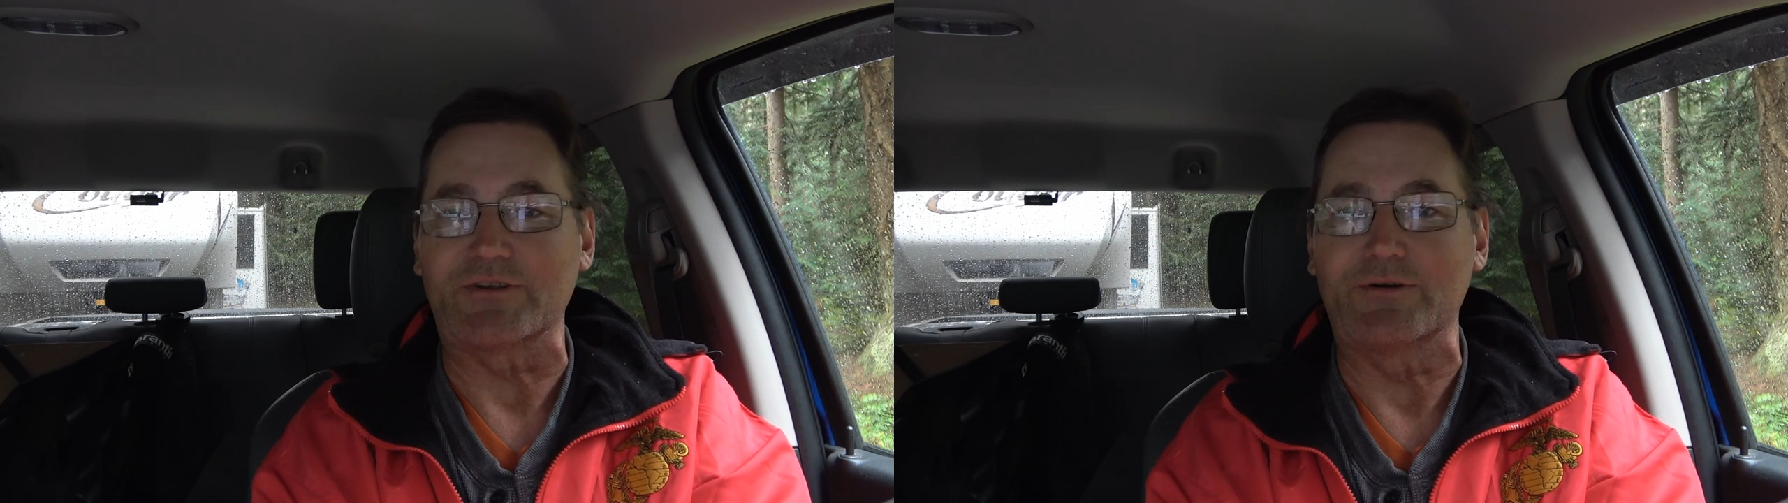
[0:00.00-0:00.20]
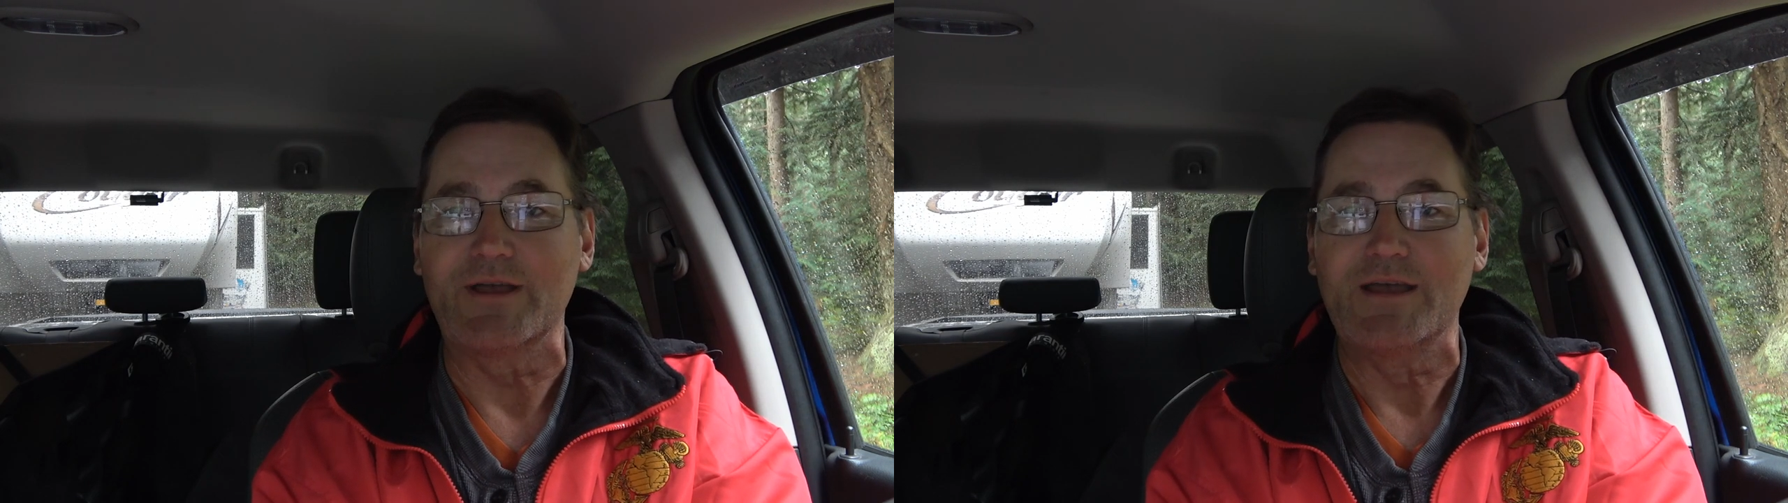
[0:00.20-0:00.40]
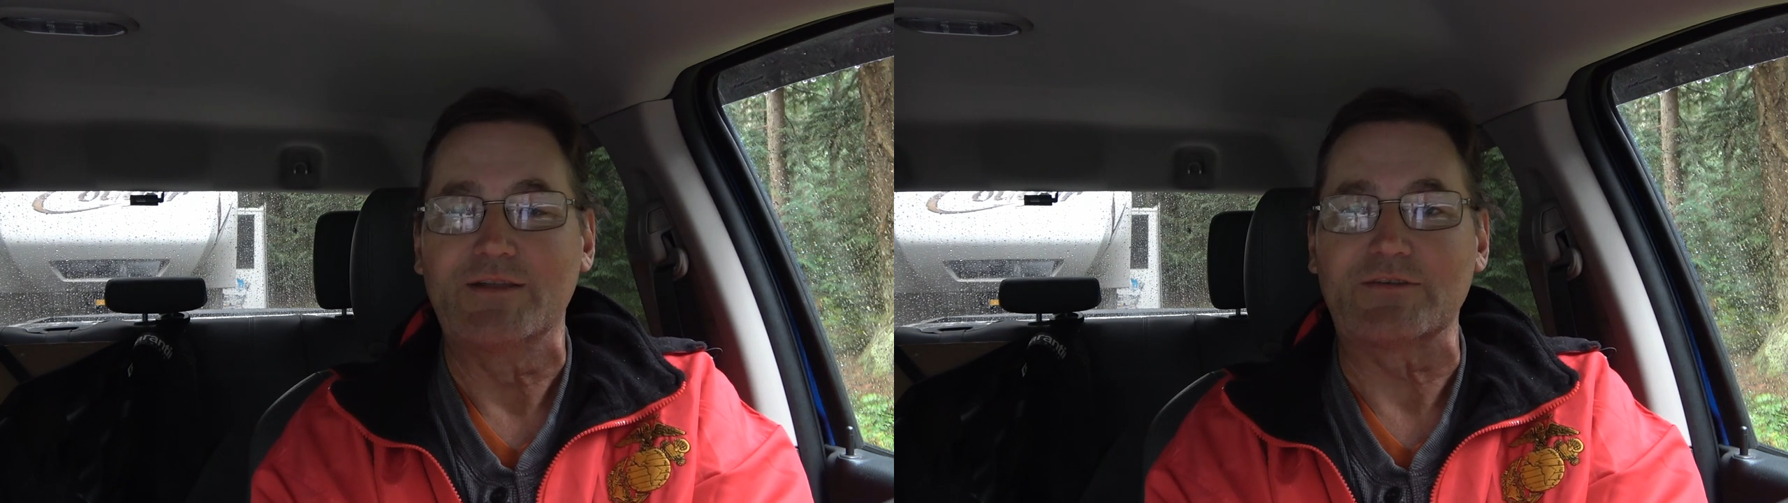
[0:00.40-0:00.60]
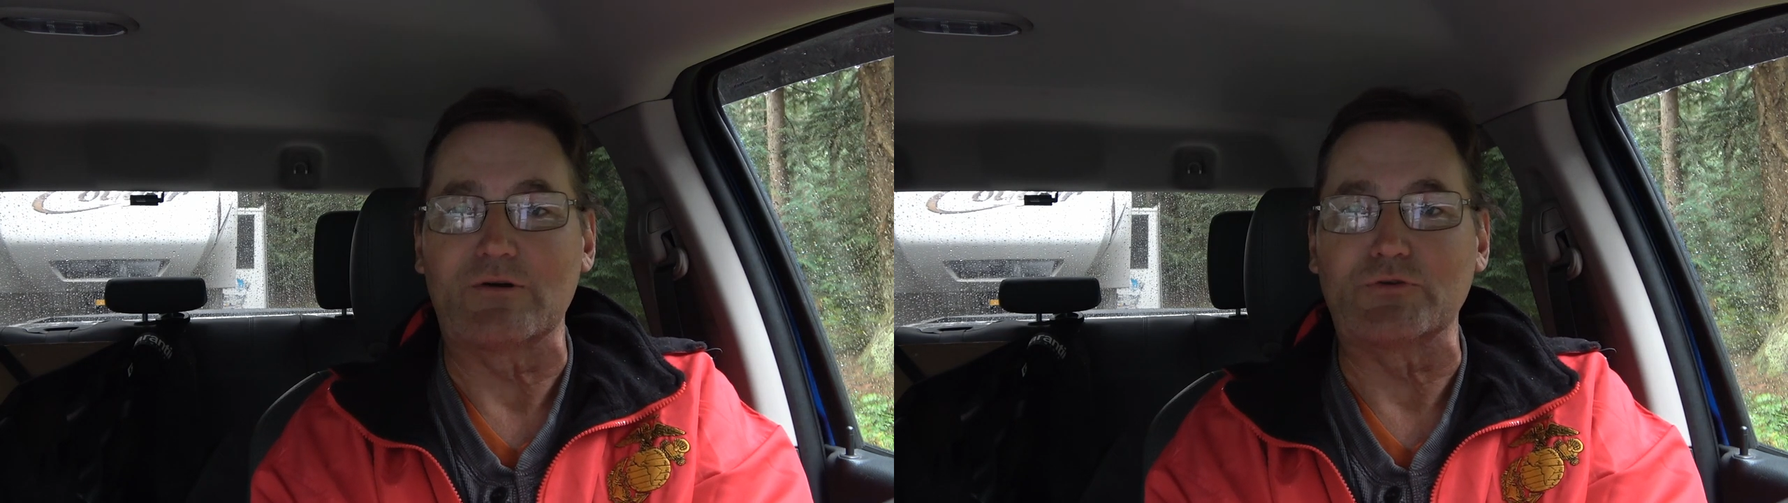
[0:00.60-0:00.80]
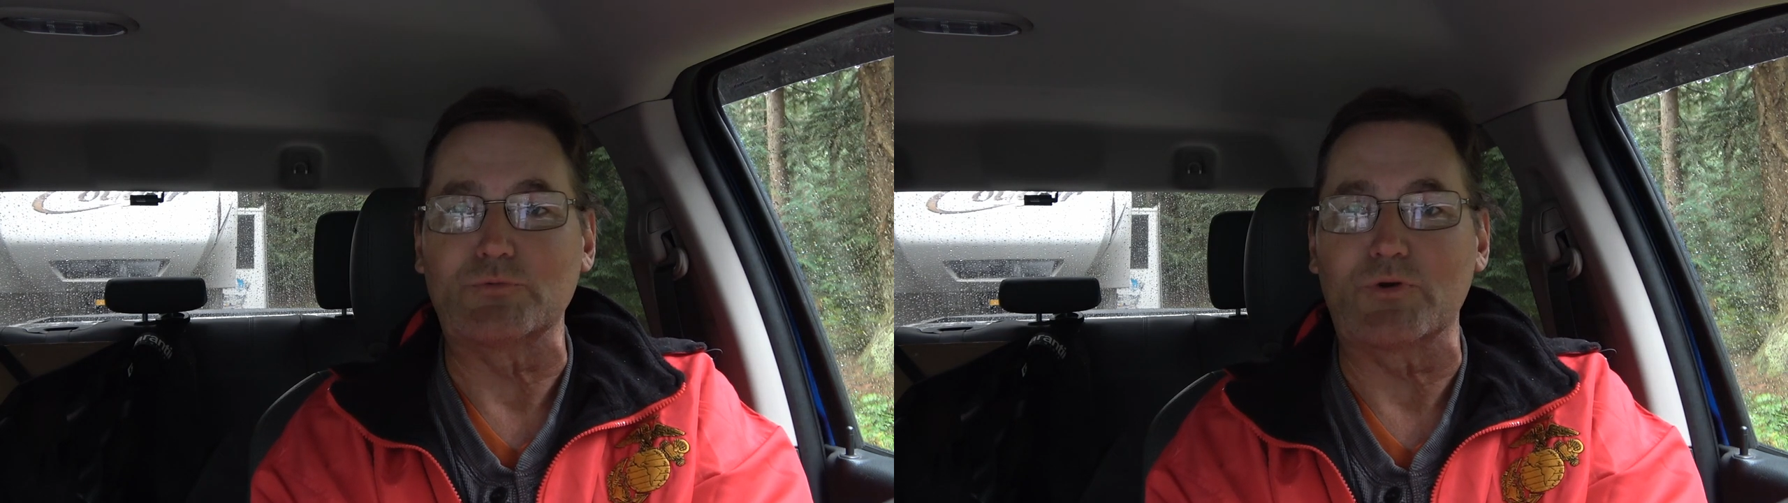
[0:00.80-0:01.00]
So
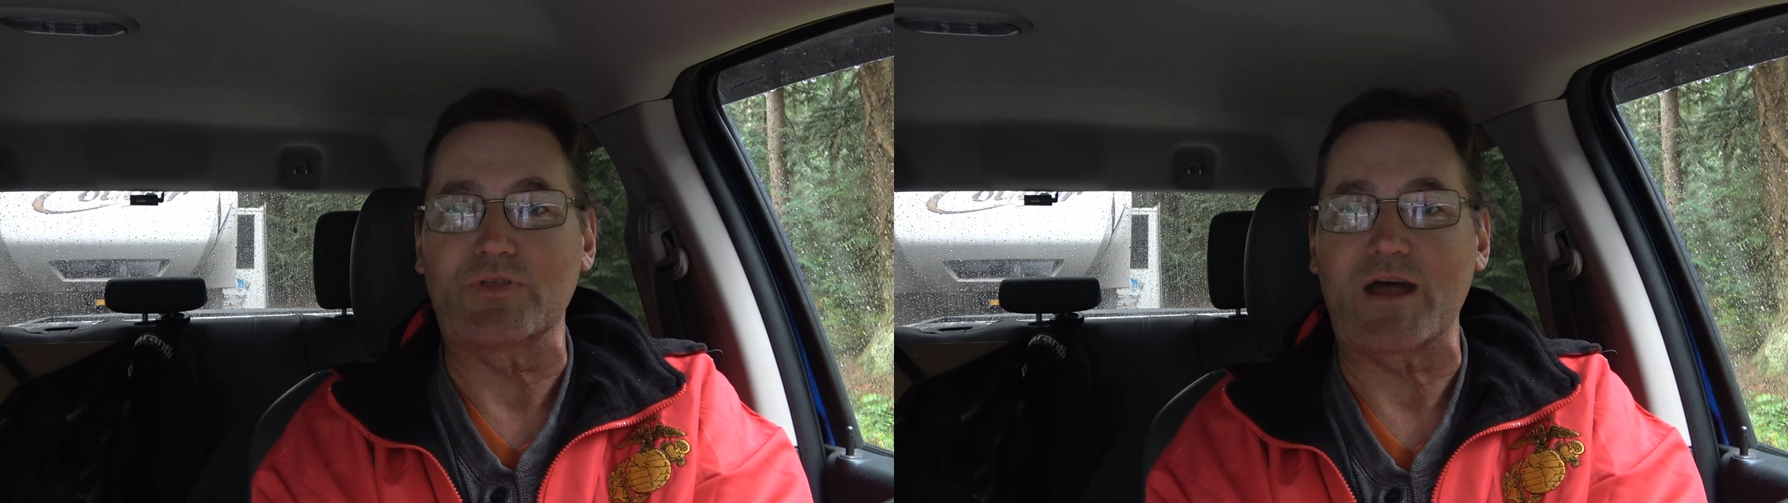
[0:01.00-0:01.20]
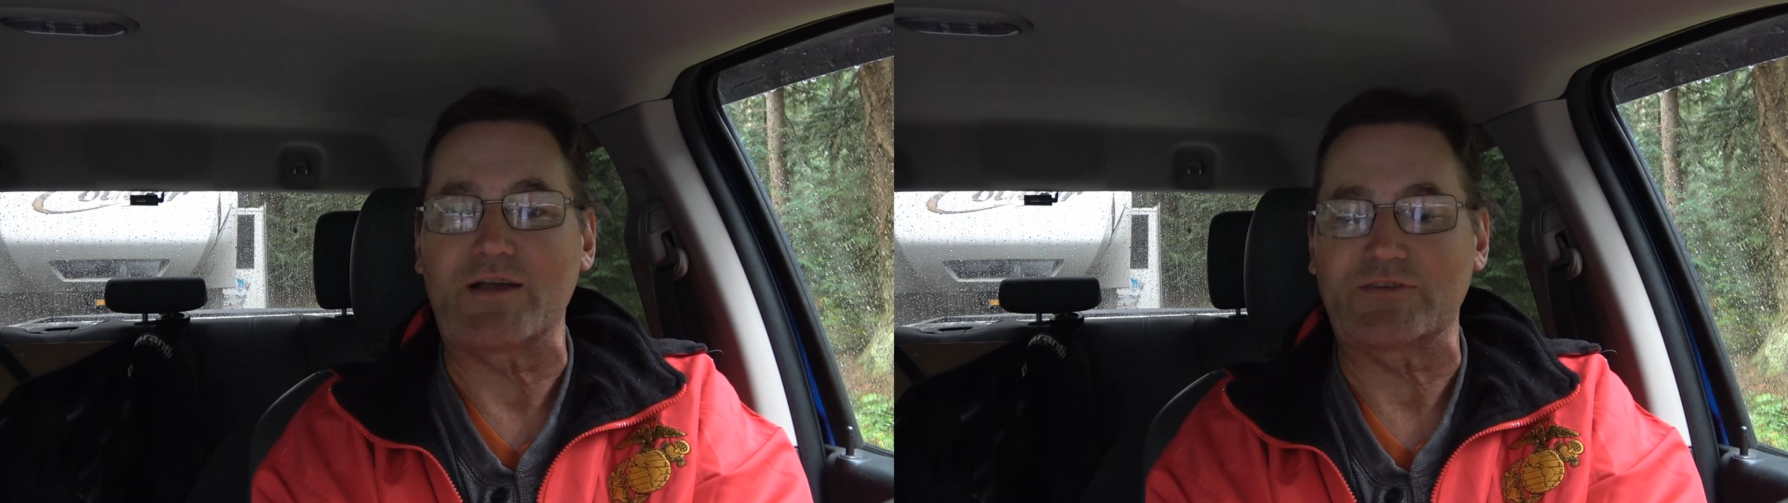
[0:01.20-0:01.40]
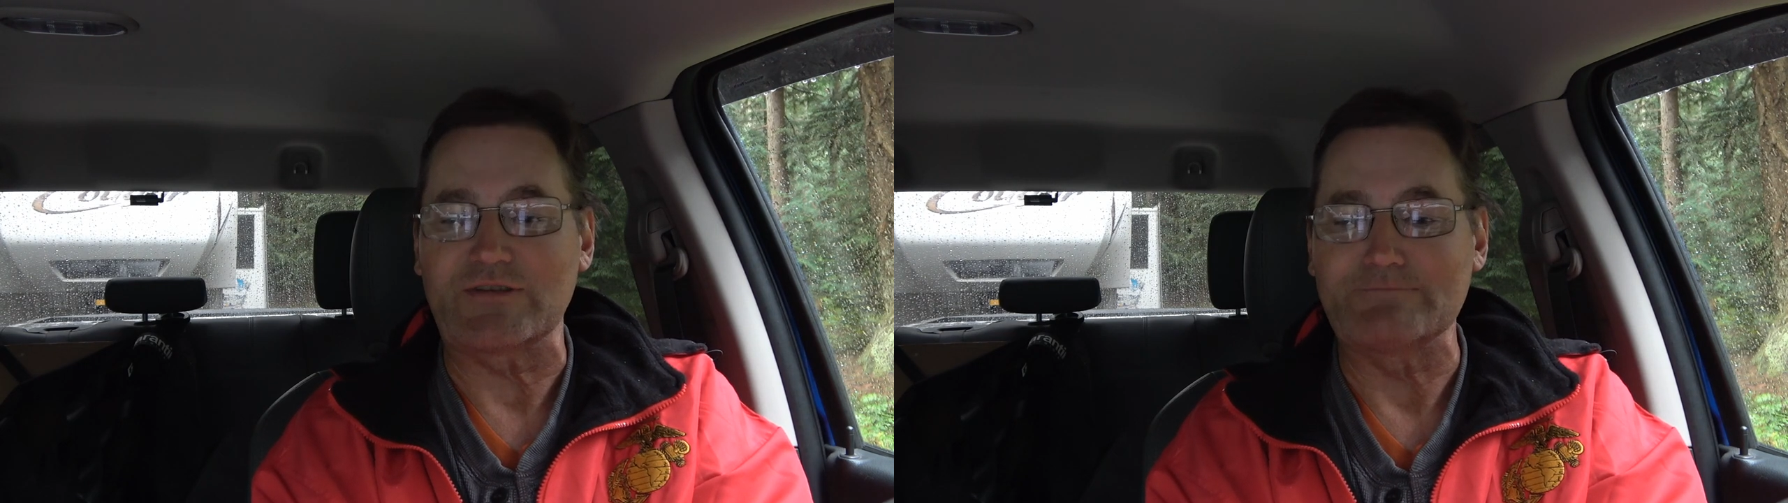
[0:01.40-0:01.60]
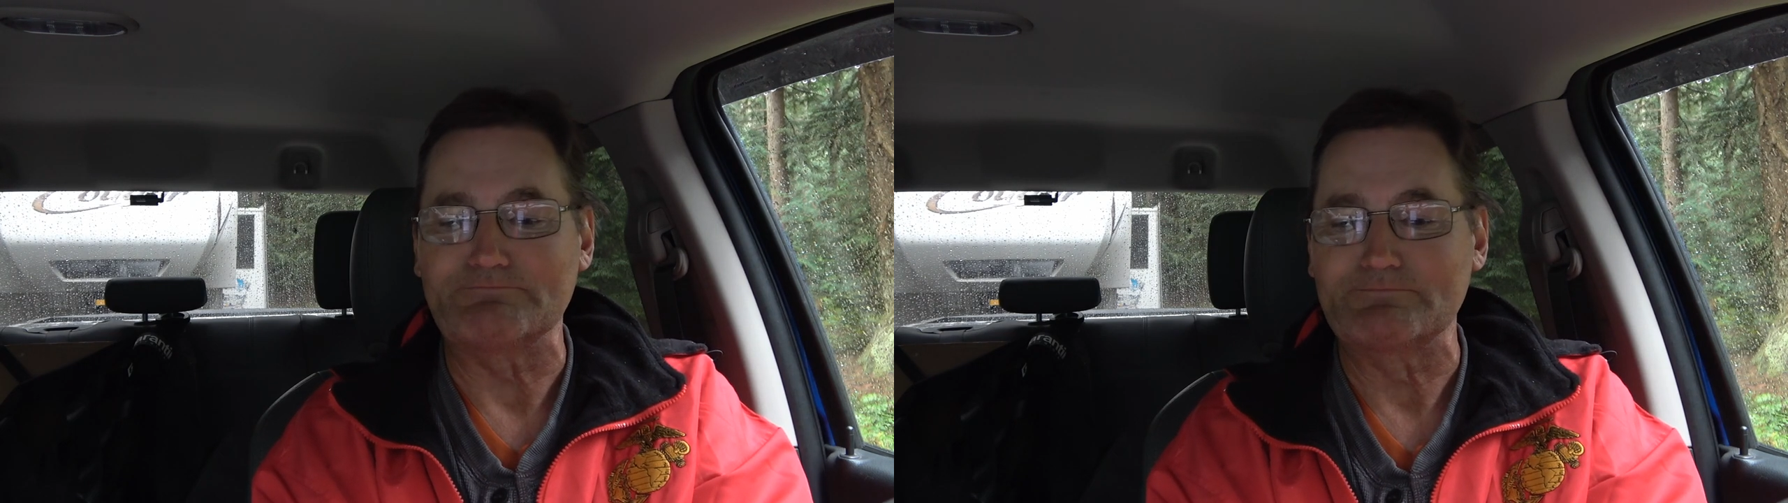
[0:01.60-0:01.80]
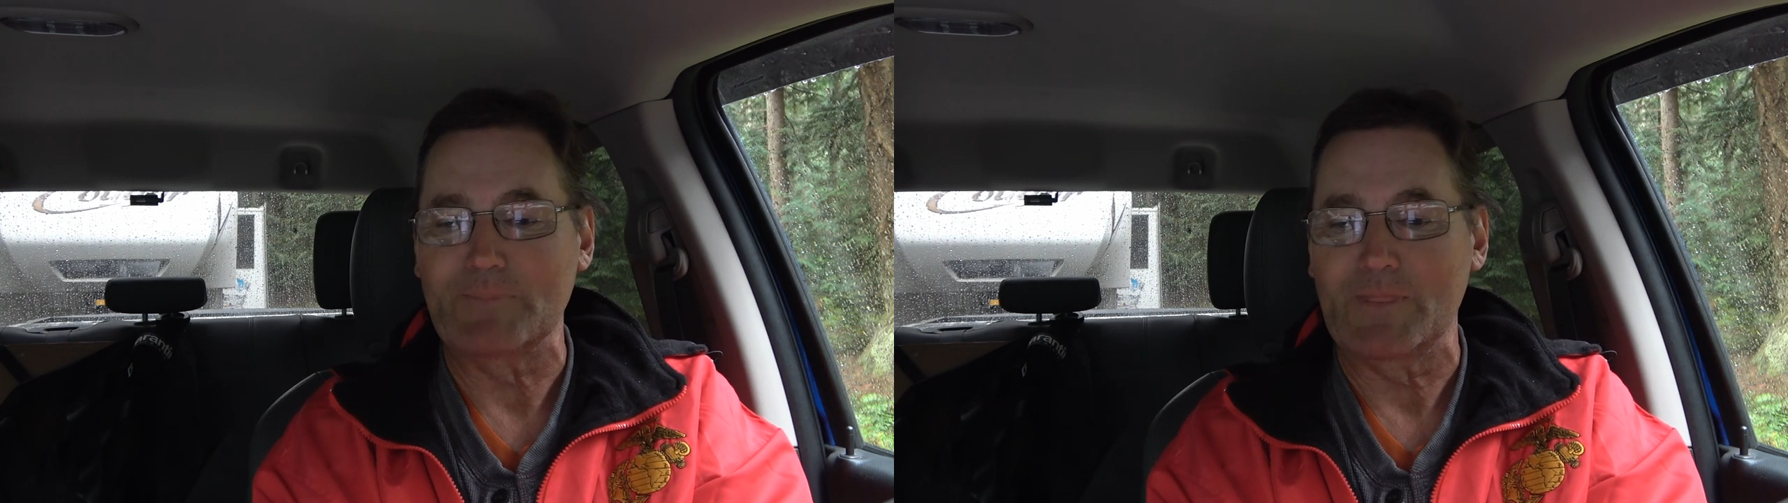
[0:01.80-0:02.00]
it's always worth asking.